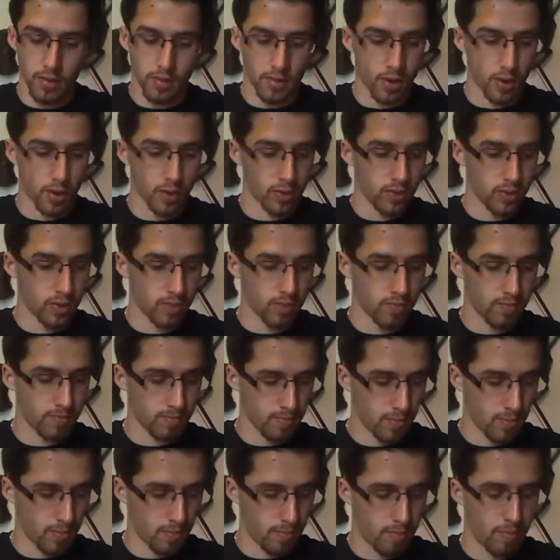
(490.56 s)
those
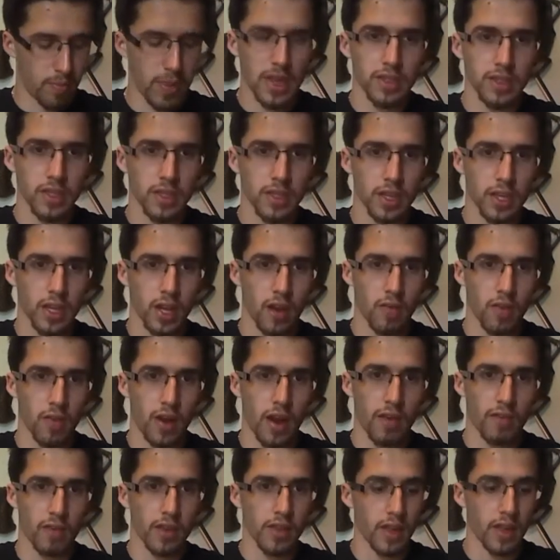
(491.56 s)
basically cover
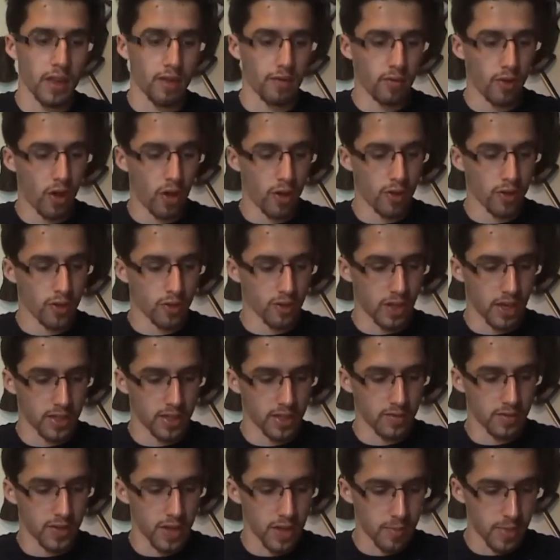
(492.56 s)
everything for all those kinds
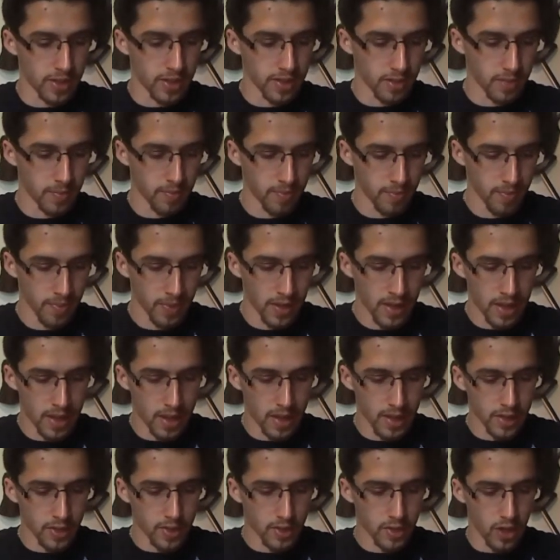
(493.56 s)
of demons.
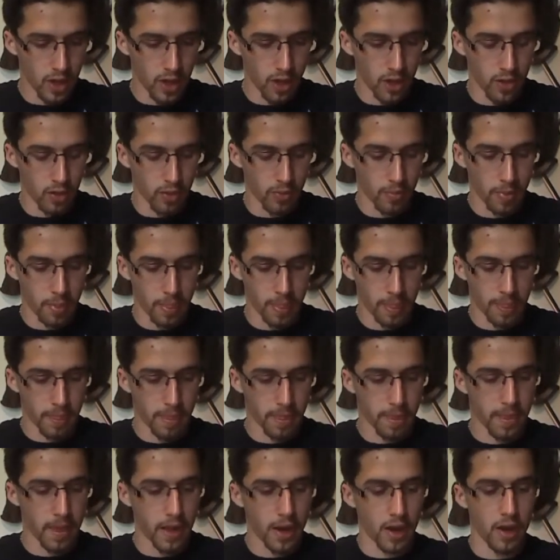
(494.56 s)
So
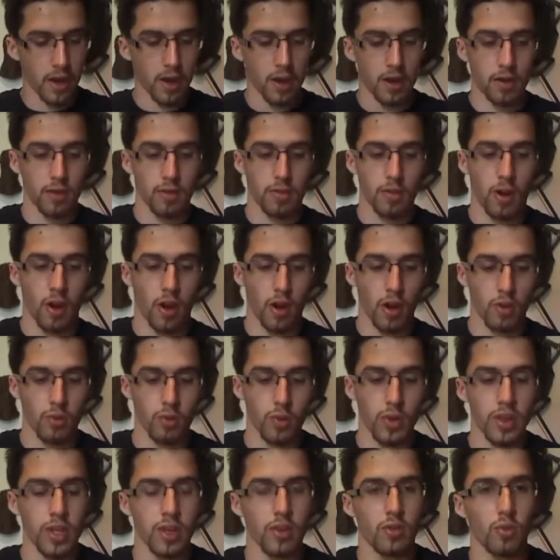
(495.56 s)
there are
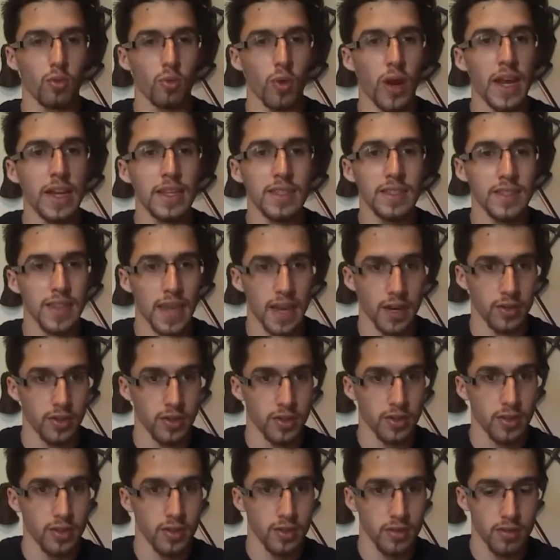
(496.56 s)
really great
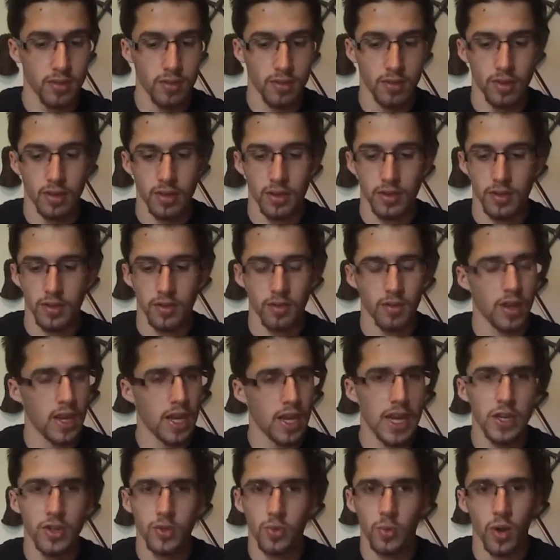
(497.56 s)
sections.
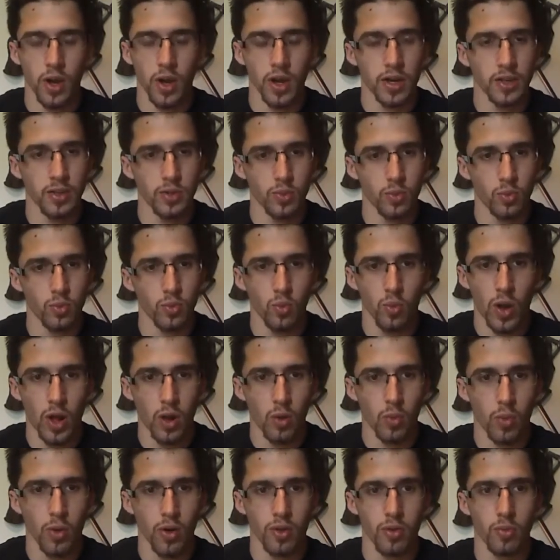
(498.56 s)
Each one is
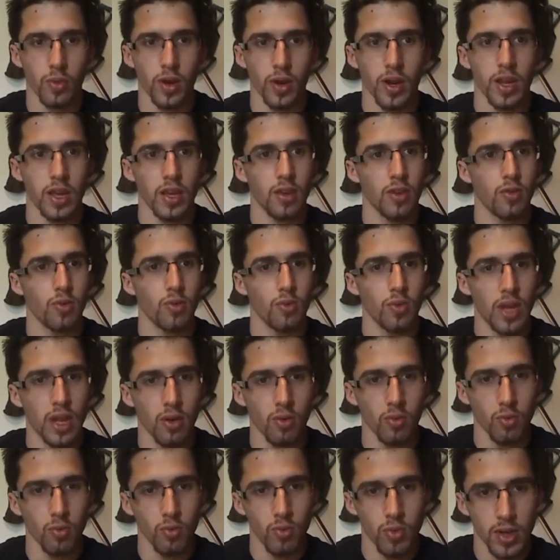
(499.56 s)
well worth reading. You get
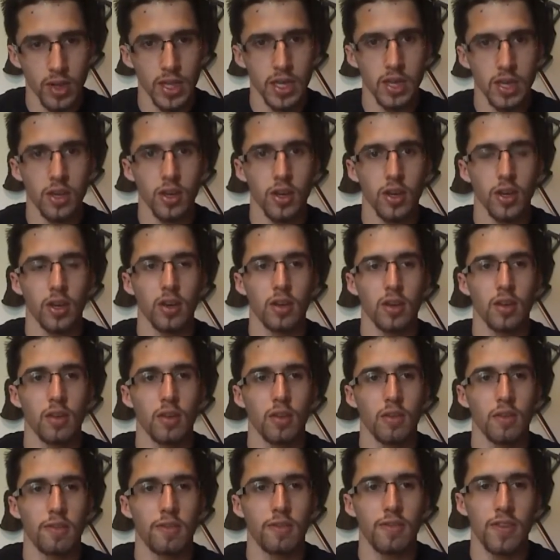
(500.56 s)
a really good
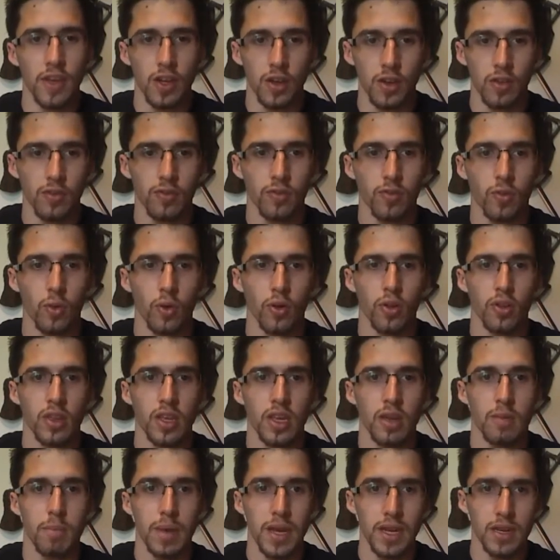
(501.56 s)
feel for
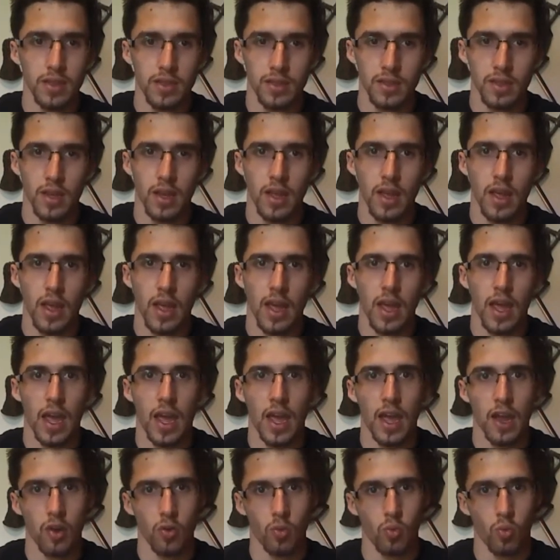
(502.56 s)
the abyss
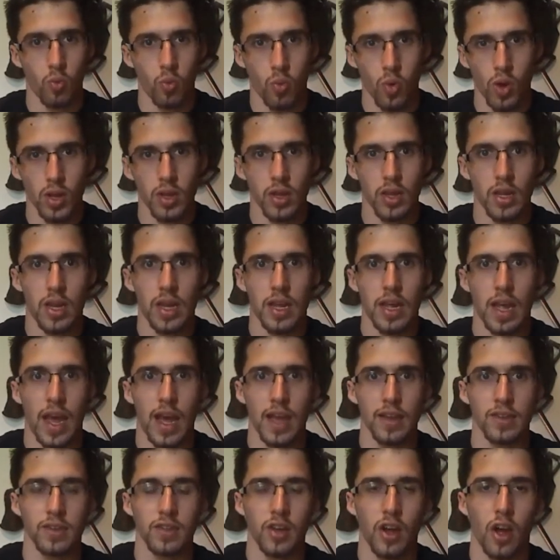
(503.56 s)
and what it
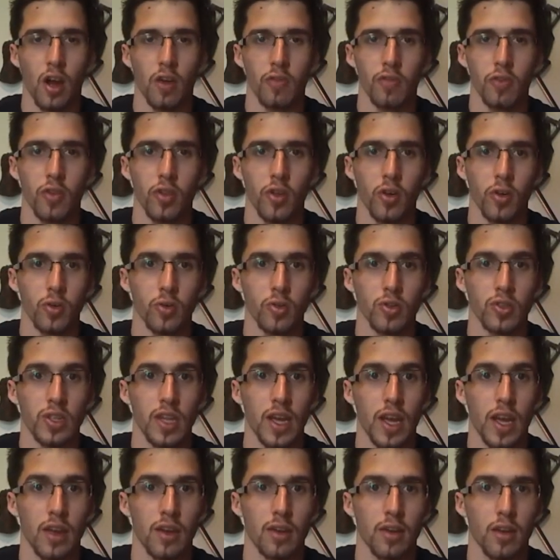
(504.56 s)
has to offer those
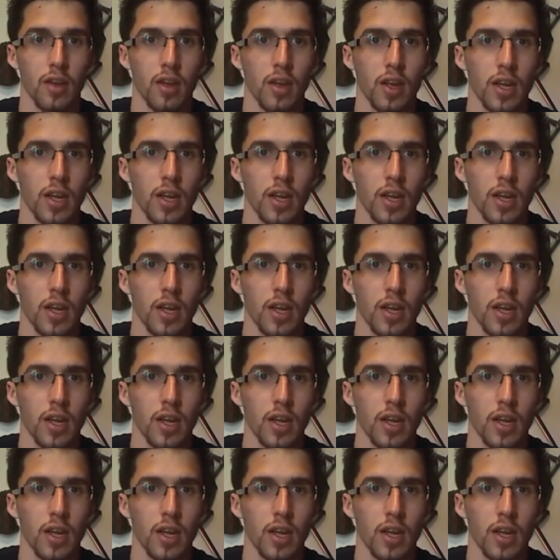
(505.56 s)
that